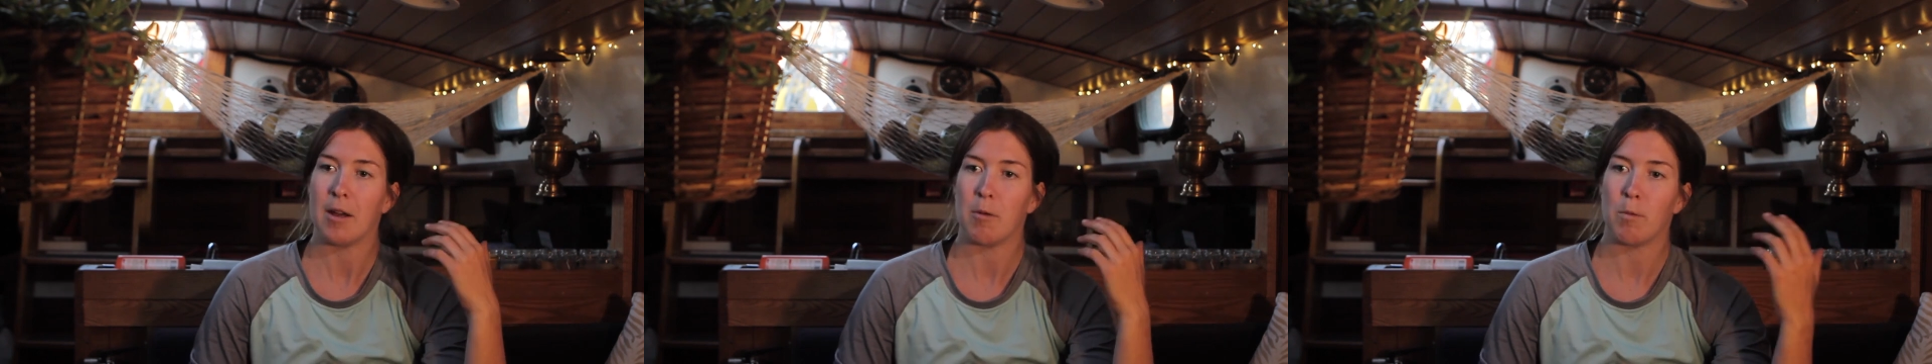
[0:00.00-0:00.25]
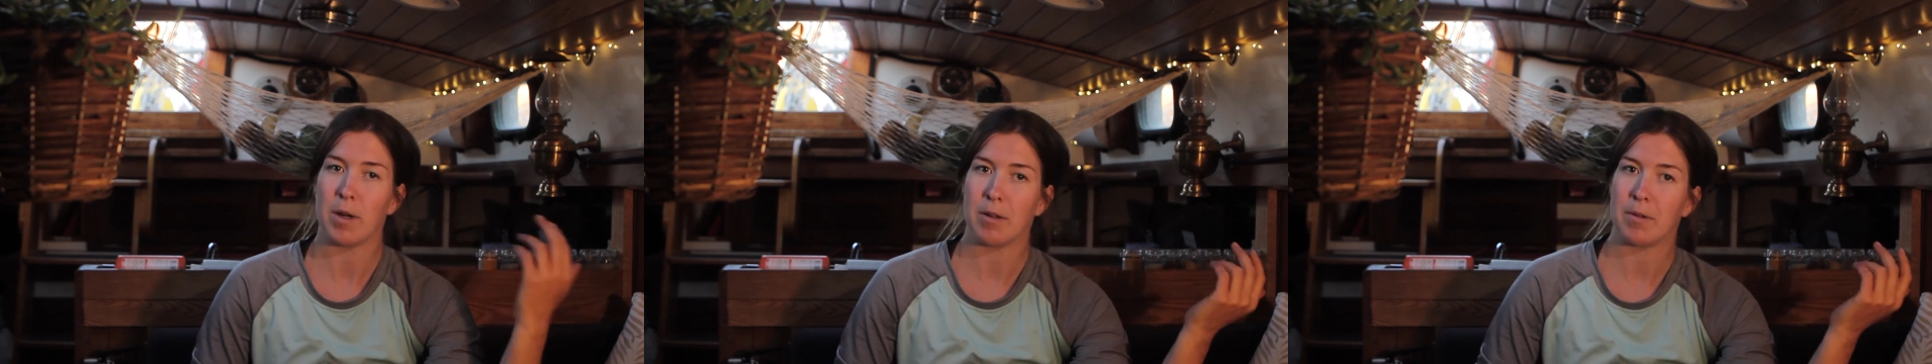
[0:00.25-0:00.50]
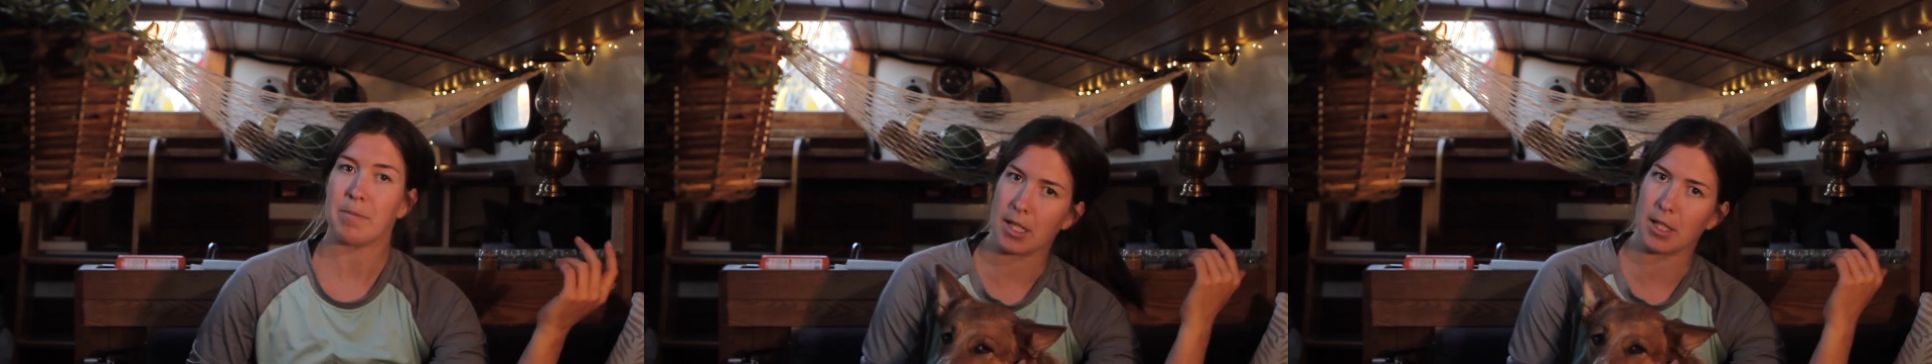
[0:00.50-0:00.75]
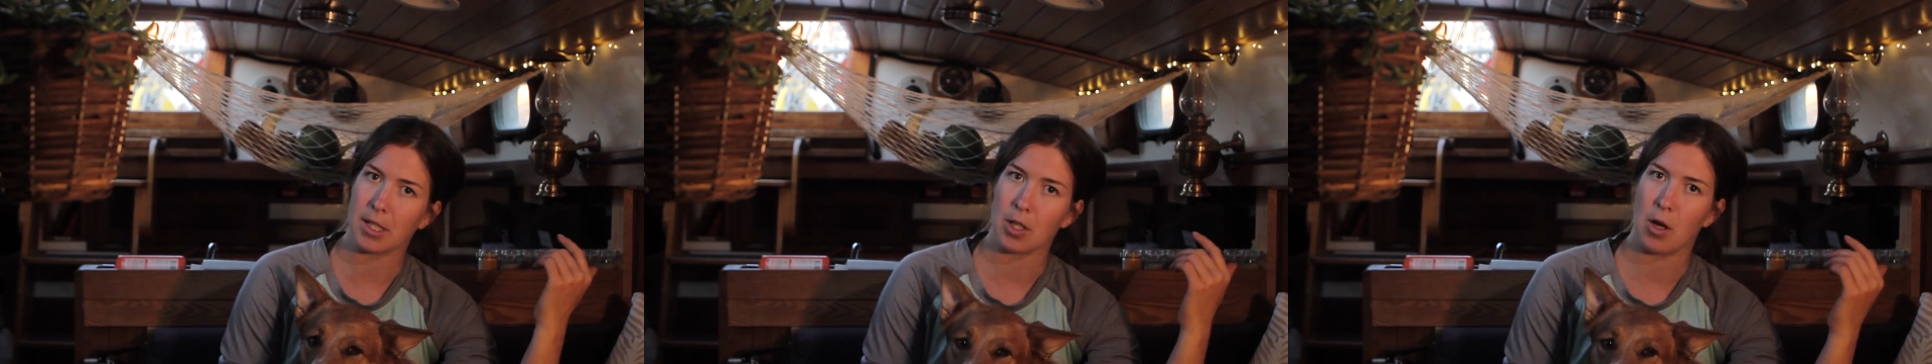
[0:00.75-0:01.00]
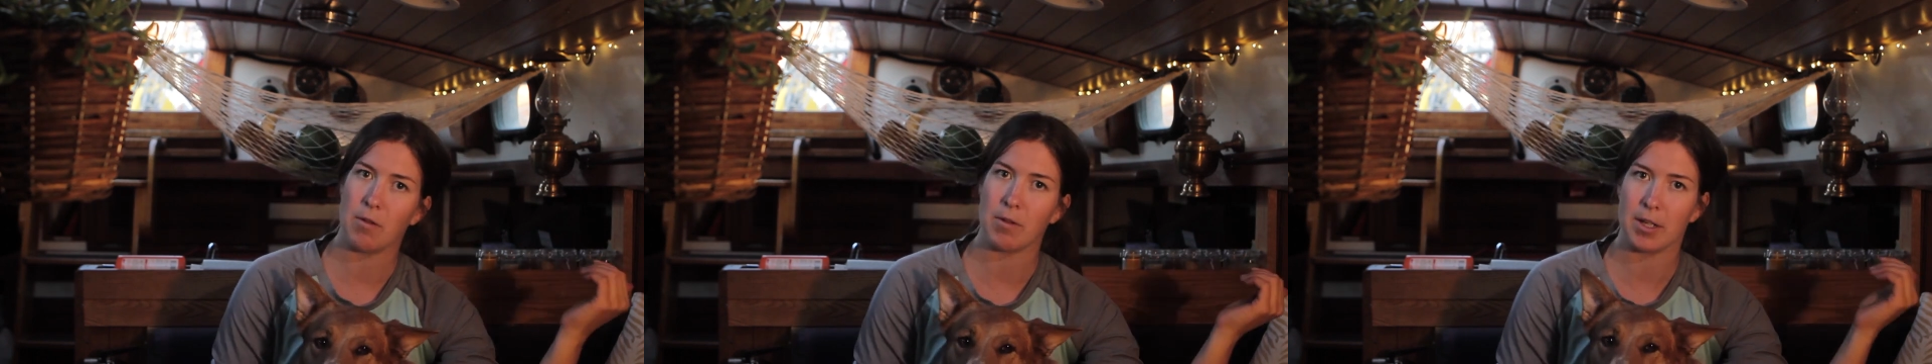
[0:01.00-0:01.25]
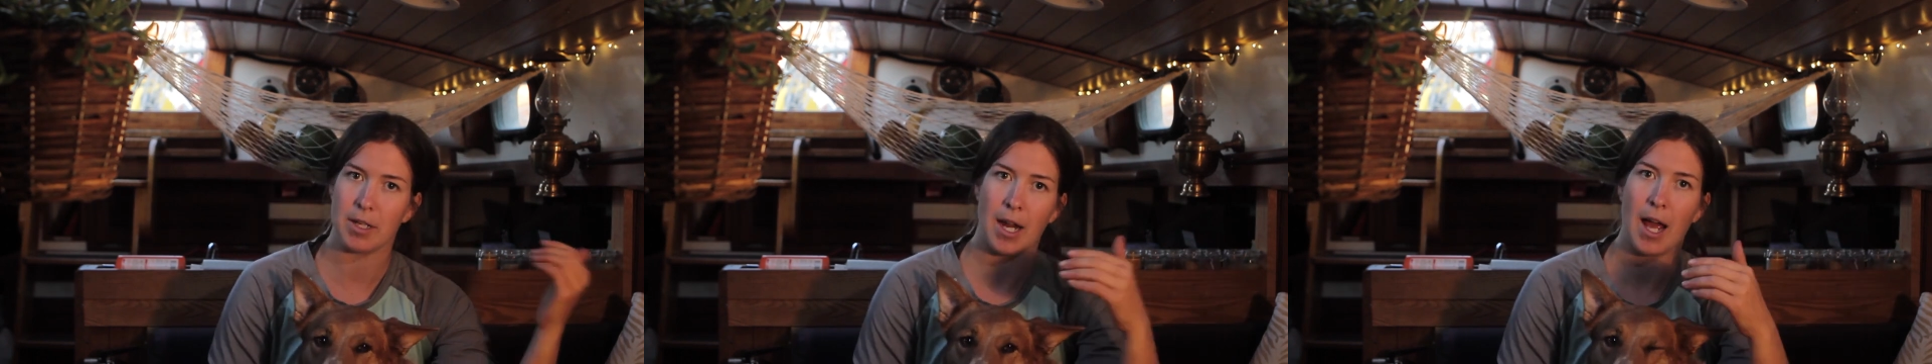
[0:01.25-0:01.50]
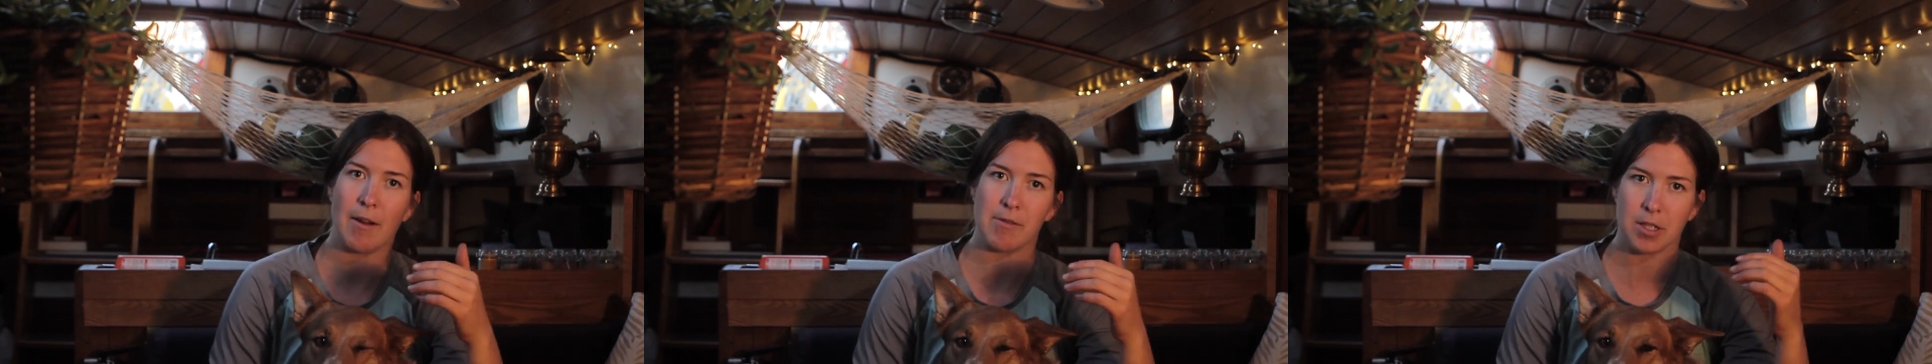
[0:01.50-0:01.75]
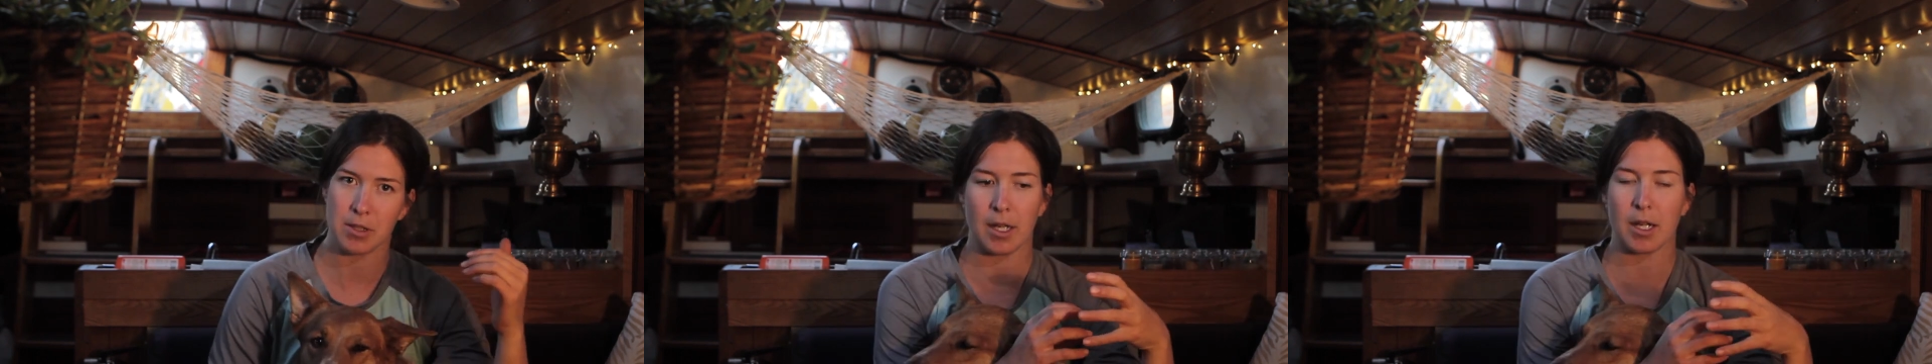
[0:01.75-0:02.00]
when I'm heeling over and
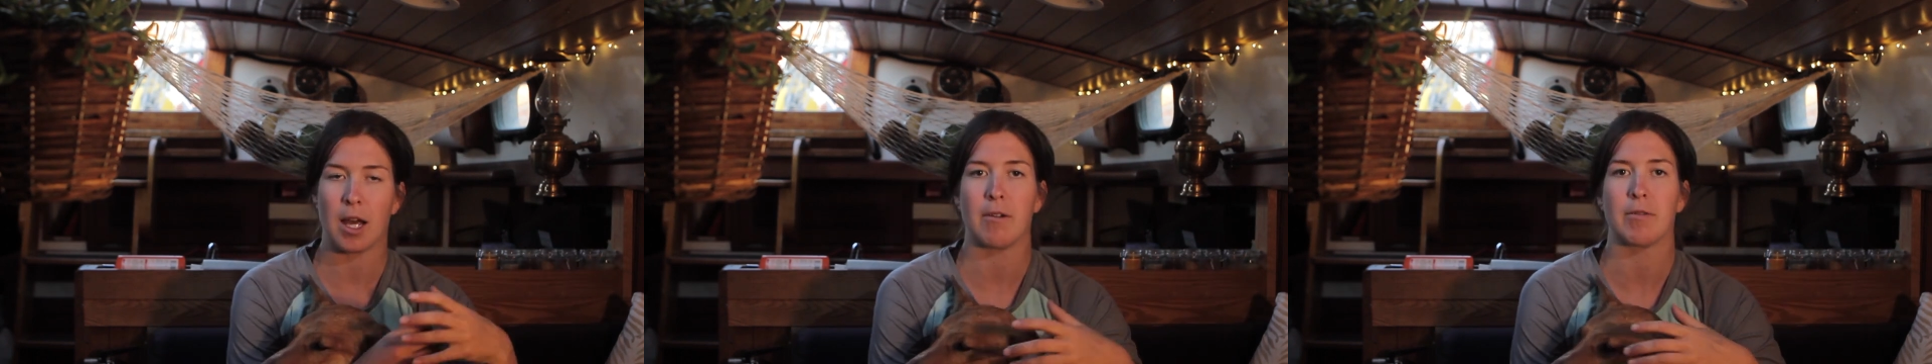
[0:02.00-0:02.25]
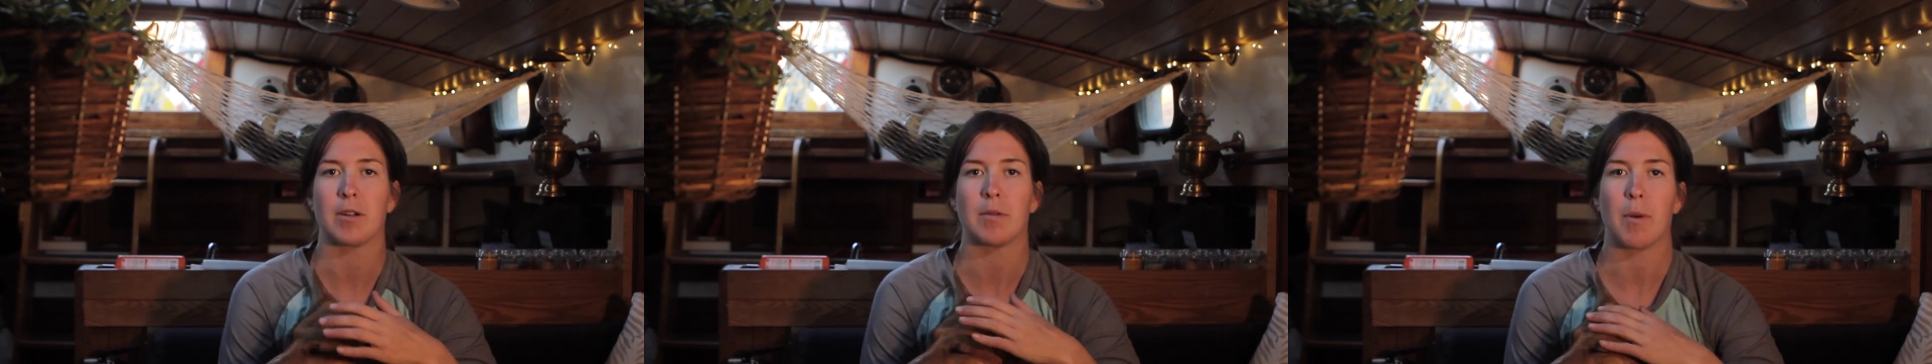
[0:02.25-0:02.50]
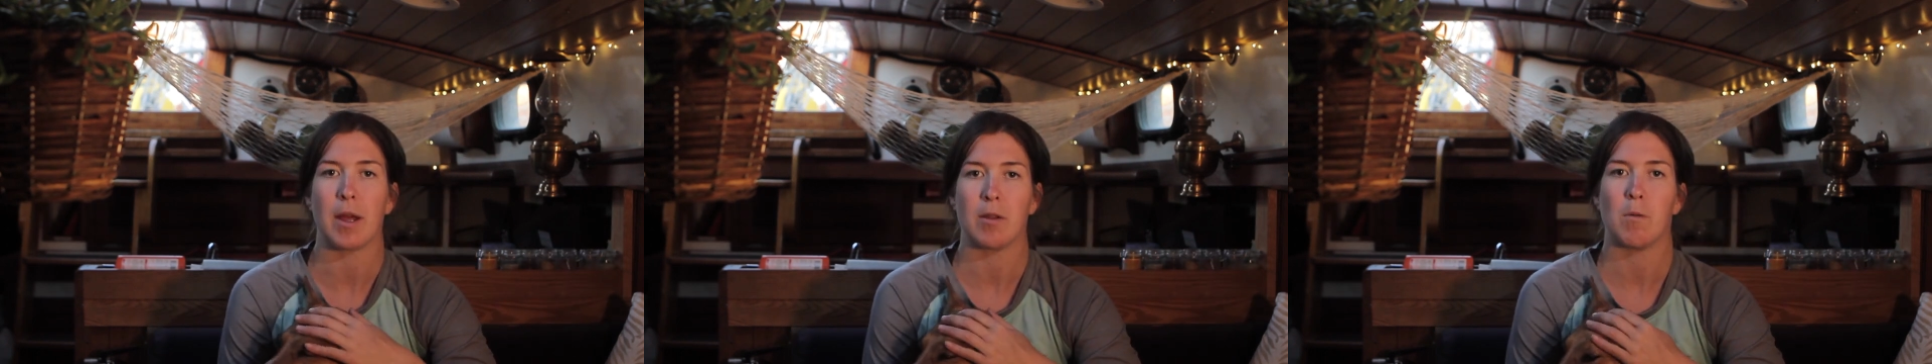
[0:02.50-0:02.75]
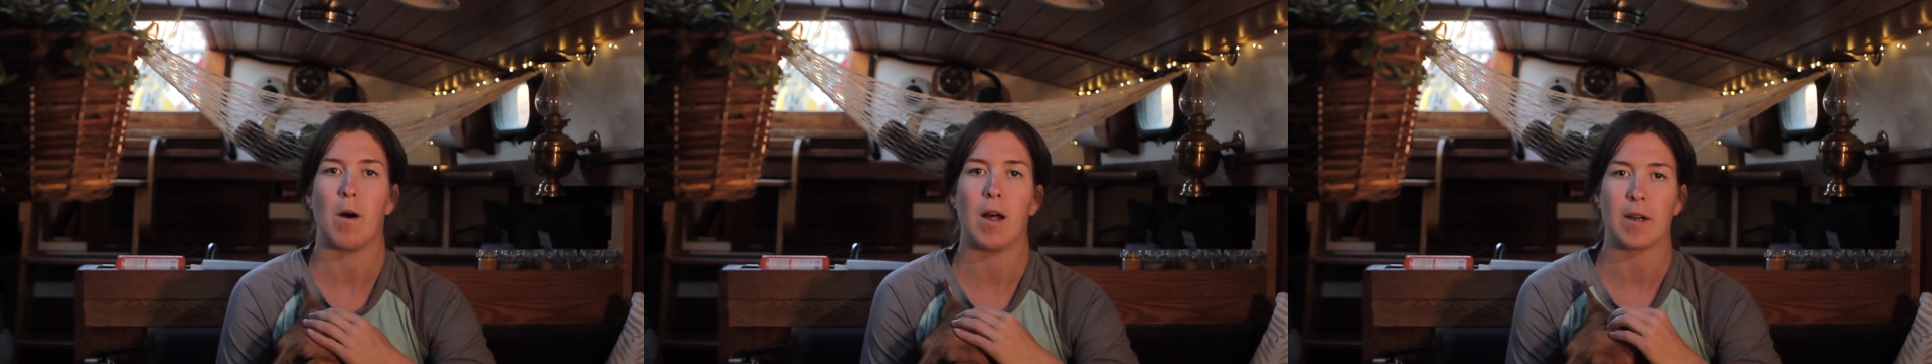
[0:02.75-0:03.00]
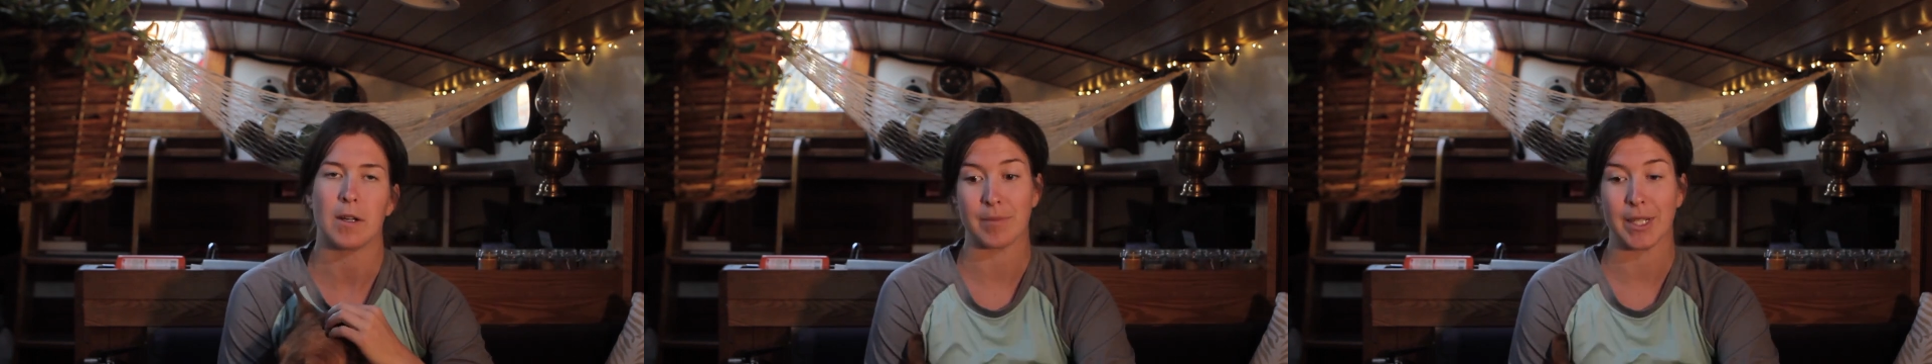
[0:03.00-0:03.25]
having it covered by the water.